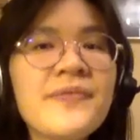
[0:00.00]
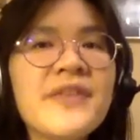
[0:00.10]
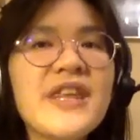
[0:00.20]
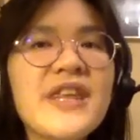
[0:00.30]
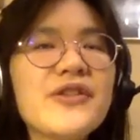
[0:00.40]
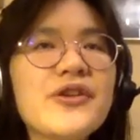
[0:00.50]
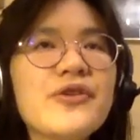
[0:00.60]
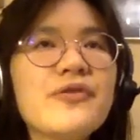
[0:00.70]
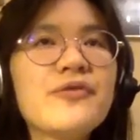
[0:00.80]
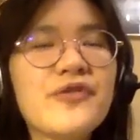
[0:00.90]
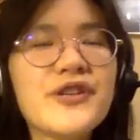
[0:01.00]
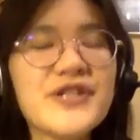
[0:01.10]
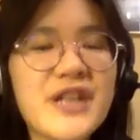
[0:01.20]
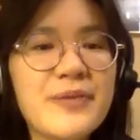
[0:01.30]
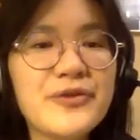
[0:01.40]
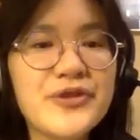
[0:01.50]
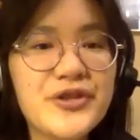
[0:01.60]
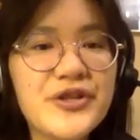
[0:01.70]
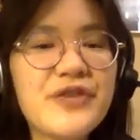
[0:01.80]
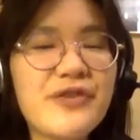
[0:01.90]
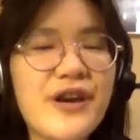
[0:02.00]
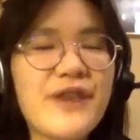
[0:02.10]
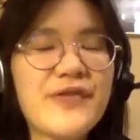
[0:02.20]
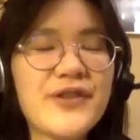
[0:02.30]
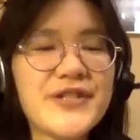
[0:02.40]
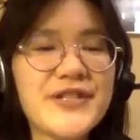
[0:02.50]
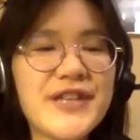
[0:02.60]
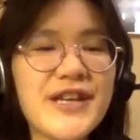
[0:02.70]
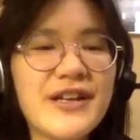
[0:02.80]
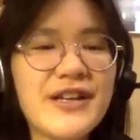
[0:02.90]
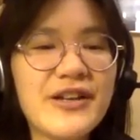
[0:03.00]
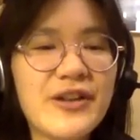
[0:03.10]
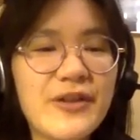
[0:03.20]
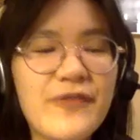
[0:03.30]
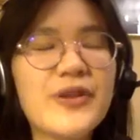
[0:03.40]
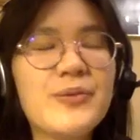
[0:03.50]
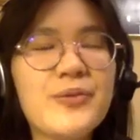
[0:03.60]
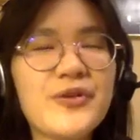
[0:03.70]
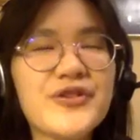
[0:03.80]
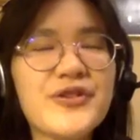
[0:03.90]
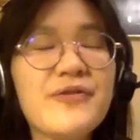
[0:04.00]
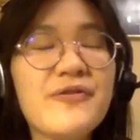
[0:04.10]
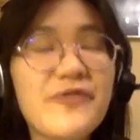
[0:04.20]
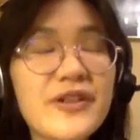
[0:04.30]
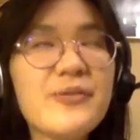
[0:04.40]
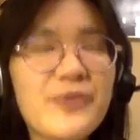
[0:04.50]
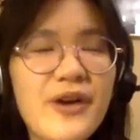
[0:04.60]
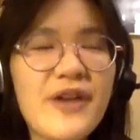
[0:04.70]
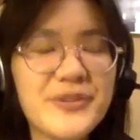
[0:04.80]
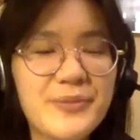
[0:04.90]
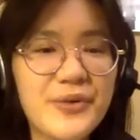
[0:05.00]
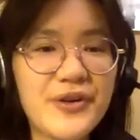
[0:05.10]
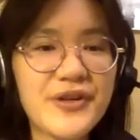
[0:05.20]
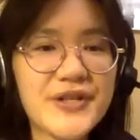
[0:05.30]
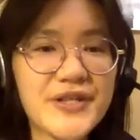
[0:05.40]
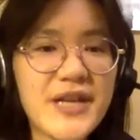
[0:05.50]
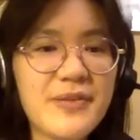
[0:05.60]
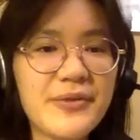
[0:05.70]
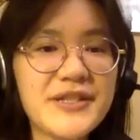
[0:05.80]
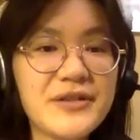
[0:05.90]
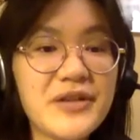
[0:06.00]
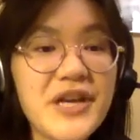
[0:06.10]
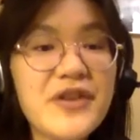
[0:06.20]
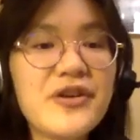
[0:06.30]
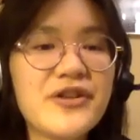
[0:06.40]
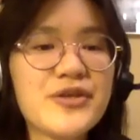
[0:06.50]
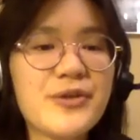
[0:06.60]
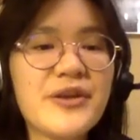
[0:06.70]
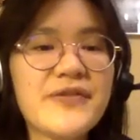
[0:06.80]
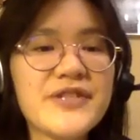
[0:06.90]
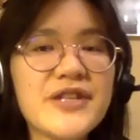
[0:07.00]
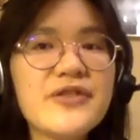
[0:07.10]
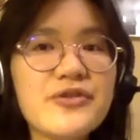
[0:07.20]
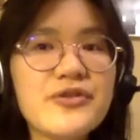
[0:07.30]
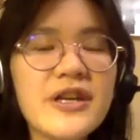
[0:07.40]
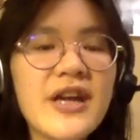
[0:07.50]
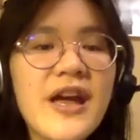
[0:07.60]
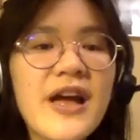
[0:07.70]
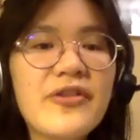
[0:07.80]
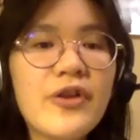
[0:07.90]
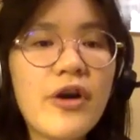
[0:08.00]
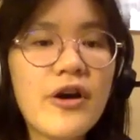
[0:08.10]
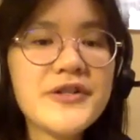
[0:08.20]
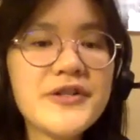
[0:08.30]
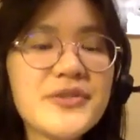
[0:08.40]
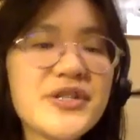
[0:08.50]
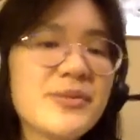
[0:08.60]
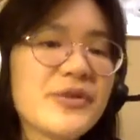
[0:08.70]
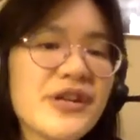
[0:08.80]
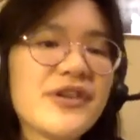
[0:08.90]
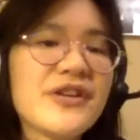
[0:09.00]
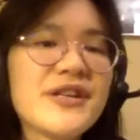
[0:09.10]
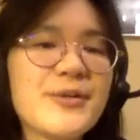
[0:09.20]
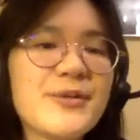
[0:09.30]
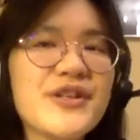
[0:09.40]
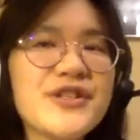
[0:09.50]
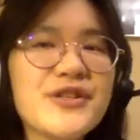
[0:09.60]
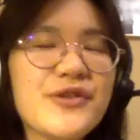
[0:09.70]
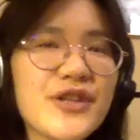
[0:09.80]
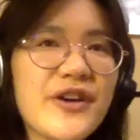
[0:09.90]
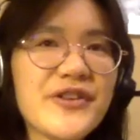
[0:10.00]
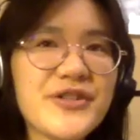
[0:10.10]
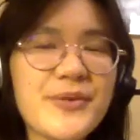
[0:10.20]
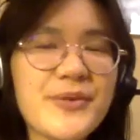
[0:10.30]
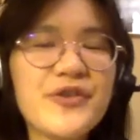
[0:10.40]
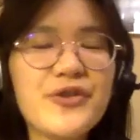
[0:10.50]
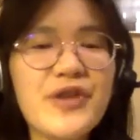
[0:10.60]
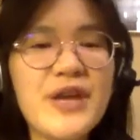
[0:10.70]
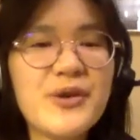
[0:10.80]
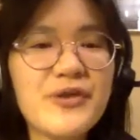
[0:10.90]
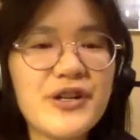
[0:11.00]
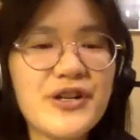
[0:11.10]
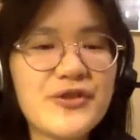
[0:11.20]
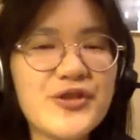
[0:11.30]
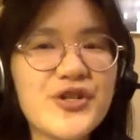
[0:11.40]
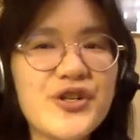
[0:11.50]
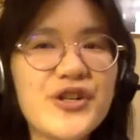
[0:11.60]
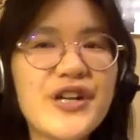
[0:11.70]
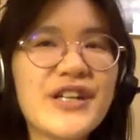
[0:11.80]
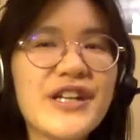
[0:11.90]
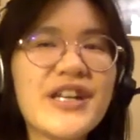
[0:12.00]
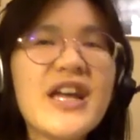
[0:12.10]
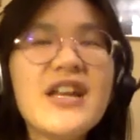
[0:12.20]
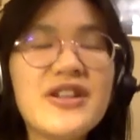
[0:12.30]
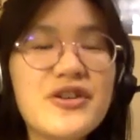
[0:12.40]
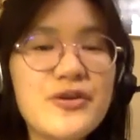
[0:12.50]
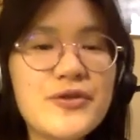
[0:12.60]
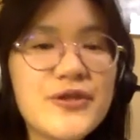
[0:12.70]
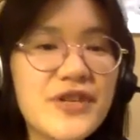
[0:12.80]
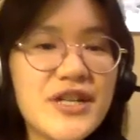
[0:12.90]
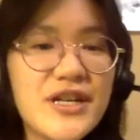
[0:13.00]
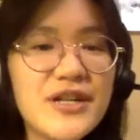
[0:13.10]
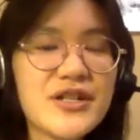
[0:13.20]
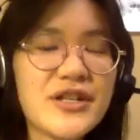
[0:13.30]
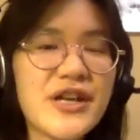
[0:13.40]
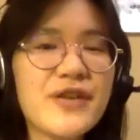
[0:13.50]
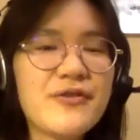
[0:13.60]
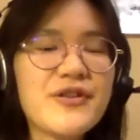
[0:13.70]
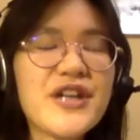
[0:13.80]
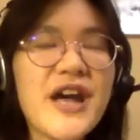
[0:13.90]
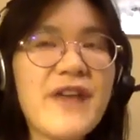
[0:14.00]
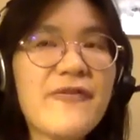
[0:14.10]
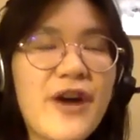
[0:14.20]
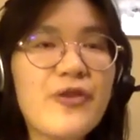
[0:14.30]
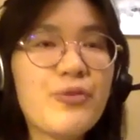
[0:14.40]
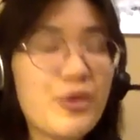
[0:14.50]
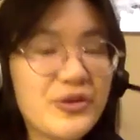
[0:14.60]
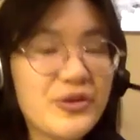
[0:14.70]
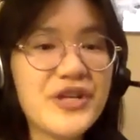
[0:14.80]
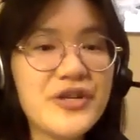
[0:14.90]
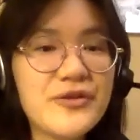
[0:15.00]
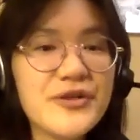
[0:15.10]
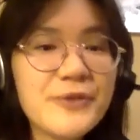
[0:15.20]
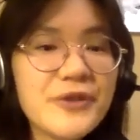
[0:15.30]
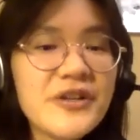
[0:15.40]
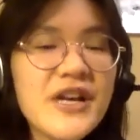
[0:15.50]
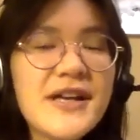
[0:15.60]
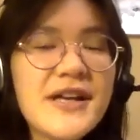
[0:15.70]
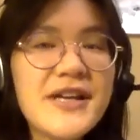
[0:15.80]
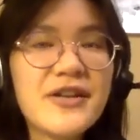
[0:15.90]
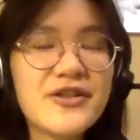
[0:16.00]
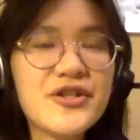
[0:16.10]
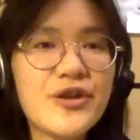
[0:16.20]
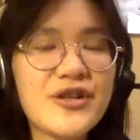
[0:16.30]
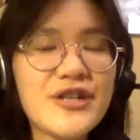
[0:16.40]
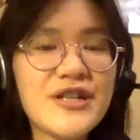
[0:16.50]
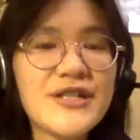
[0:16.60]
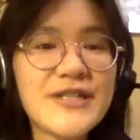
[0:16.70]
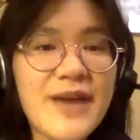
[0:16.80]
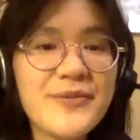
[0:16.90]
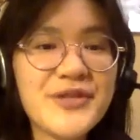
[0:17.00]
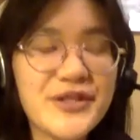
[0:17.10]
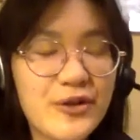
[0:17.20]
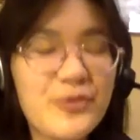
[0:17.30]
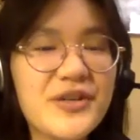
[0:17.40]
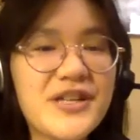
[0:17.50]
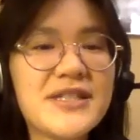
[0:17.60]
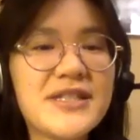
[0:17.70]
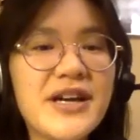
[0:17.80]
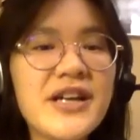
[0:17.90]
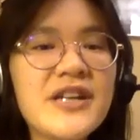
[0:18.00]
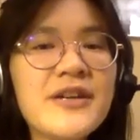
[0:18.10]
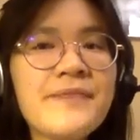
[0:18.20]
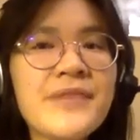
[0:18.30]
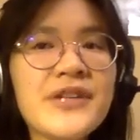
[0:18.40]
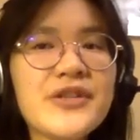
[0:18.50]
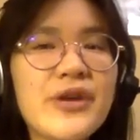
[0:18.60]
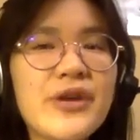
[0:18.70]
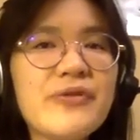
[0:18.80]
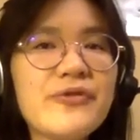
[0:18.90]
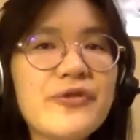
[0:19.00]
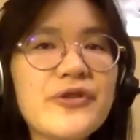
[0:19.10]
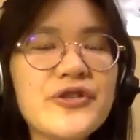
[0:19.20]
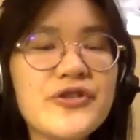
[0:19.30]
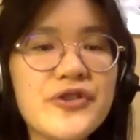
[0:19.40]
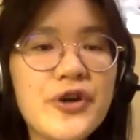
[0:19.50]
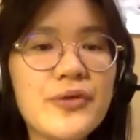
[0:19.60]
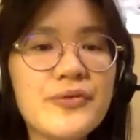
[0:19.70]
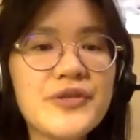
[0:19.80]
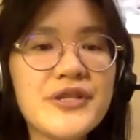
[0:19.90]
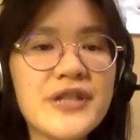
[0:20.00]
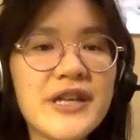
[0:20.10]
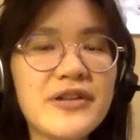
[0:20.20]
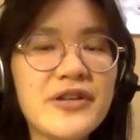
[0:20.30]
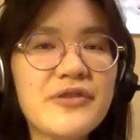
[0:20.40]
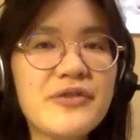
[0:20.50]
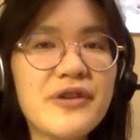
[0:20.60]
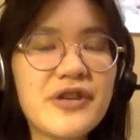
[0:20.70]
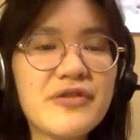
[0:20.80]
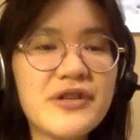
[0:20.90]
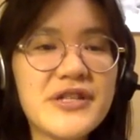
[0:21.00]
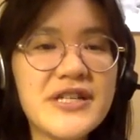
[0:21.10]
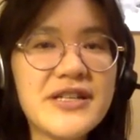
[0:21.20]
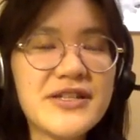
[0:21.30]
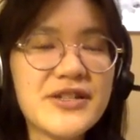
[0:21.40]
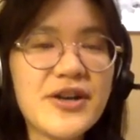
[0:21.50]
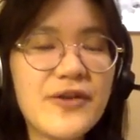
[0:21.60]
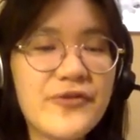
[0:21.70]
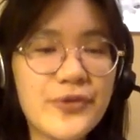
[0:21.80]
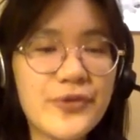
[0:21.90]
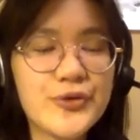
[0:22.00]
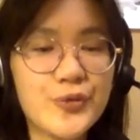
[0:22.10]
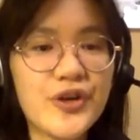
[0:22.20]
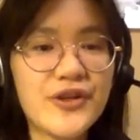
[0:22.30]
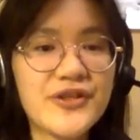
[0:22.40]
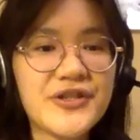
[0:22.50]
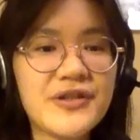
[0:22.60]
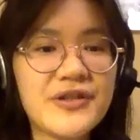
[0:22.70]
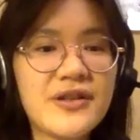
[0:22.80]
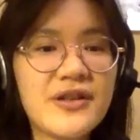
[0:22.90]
Even though, for example, Duddy Kravitz and a lot of Philip Roth's books take place later in the 20th century, there are some similarities because, it talks about, immigrant culture and like the use of the Yiddish language that I found were really useful in constructing Sam's Lower East Side. So I referred to those like literary critiques of those works.